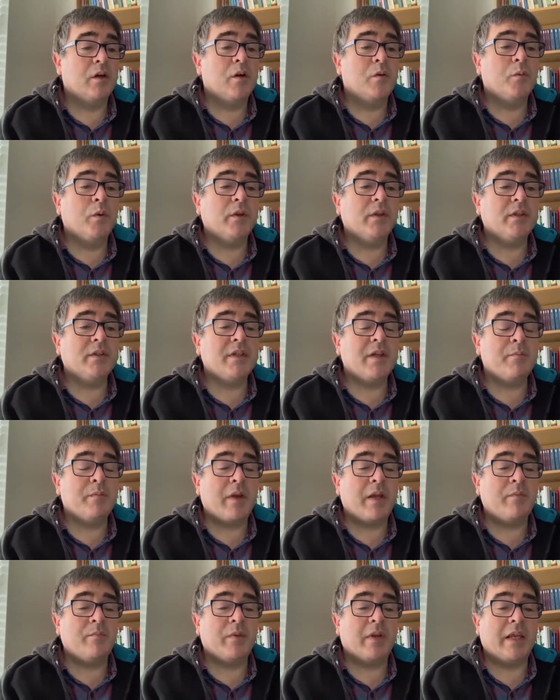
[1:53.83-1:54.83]
What does he
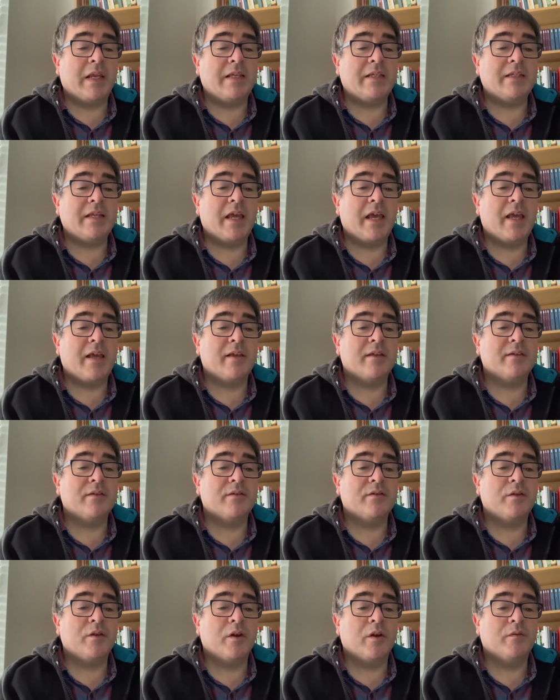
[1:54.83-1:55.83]
mean when he says,
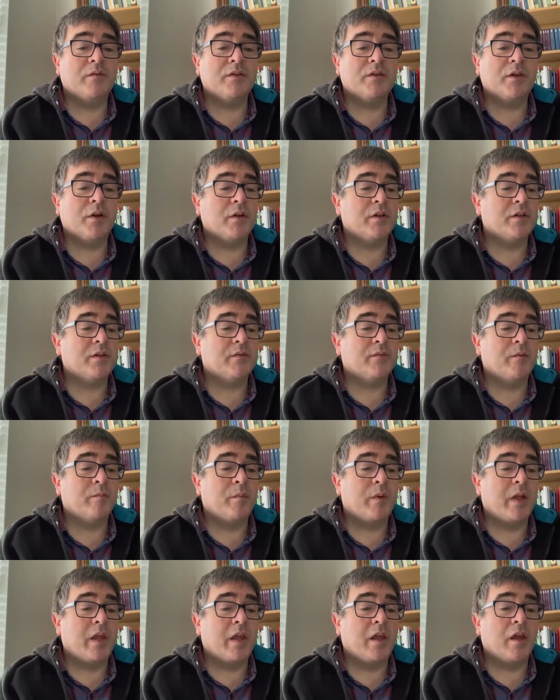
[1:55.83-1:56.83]
'You have searched for
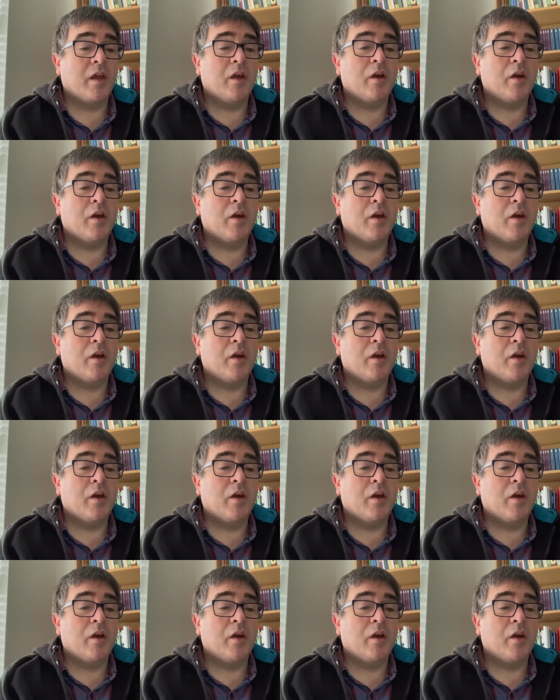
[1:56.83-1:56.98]
me,